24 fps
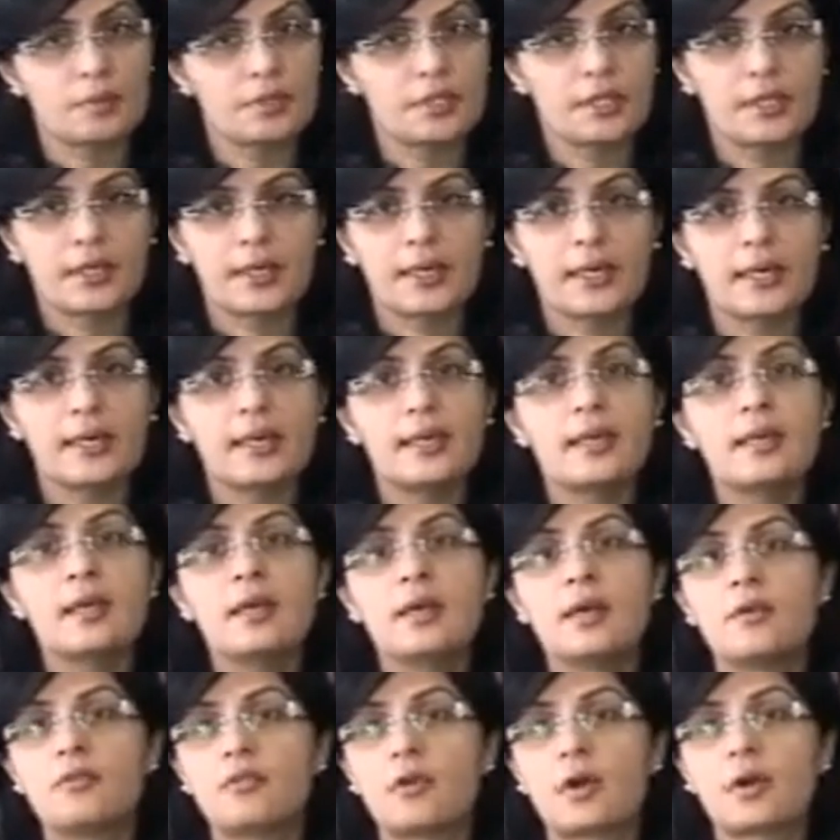particularly
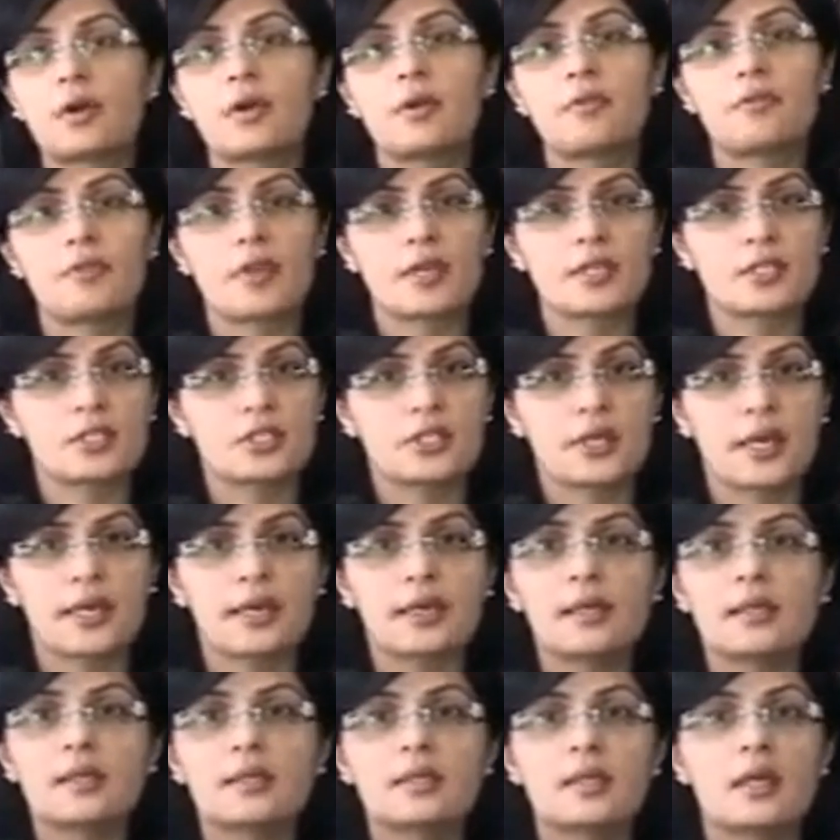foreign affairs
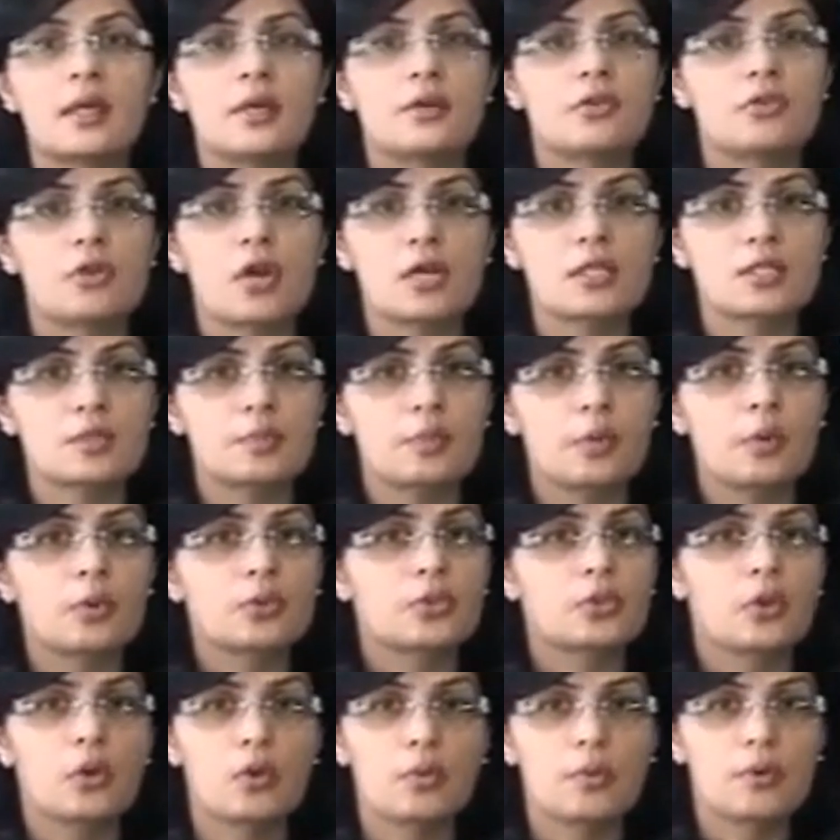channels,
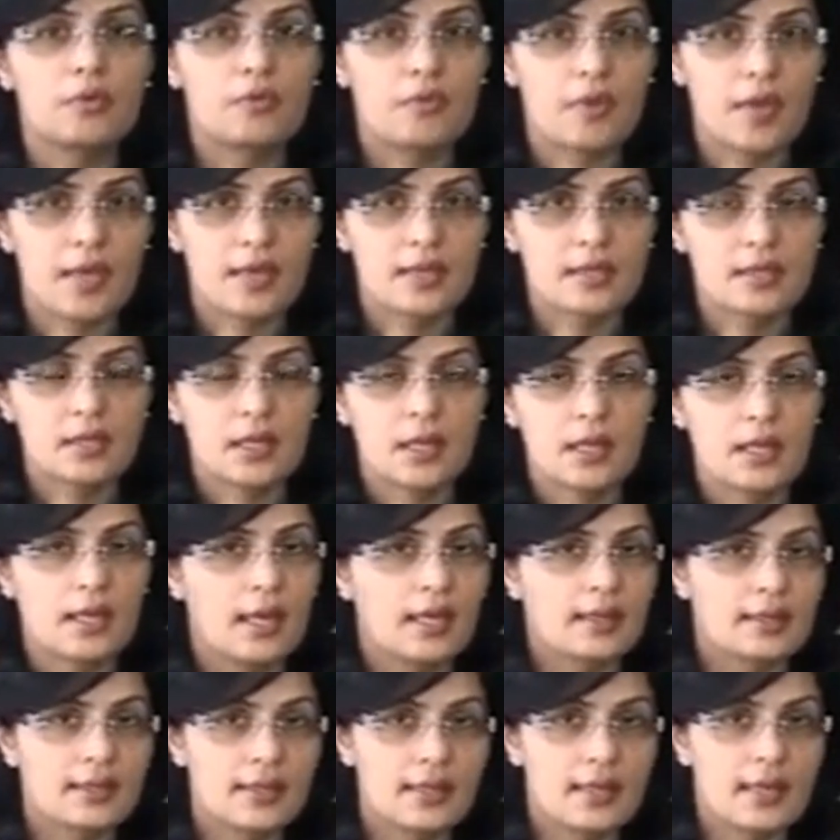transport, home affairs,
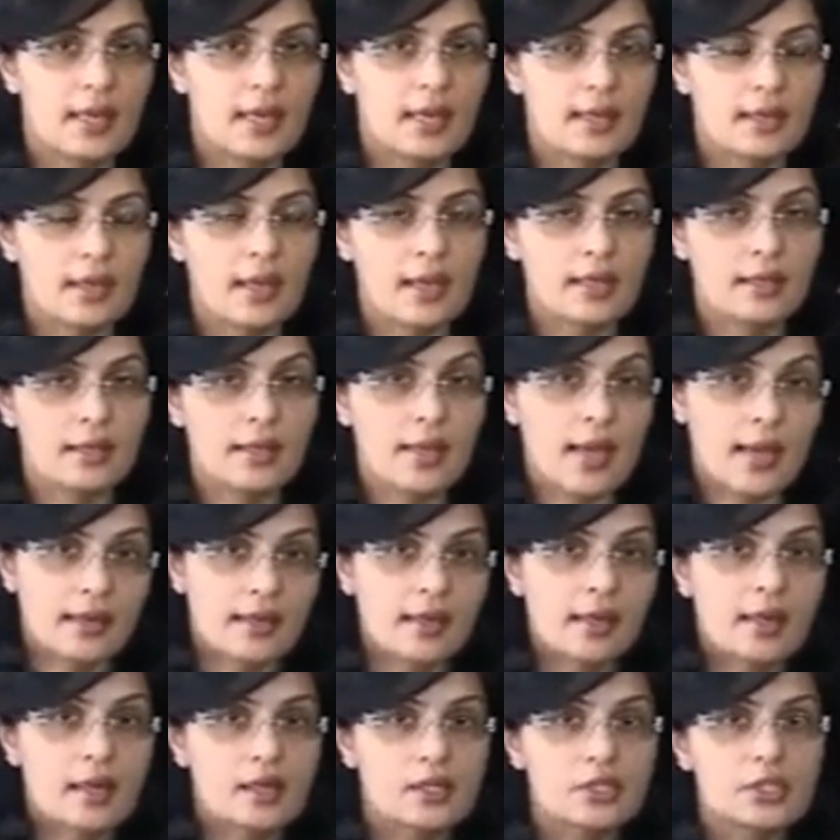and the, uh, and the
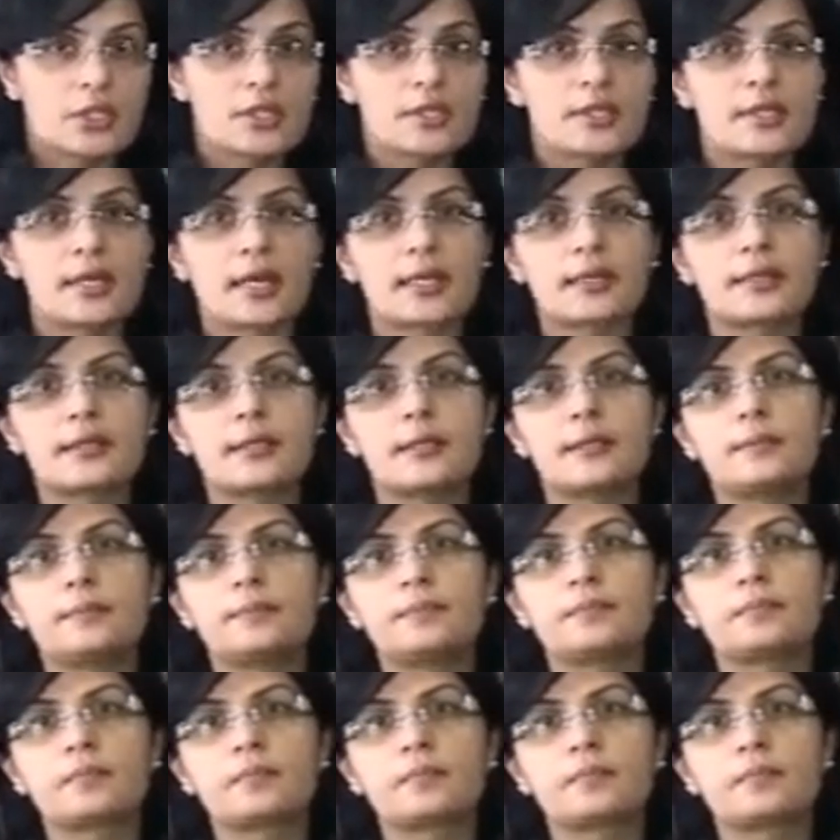agriculture sector.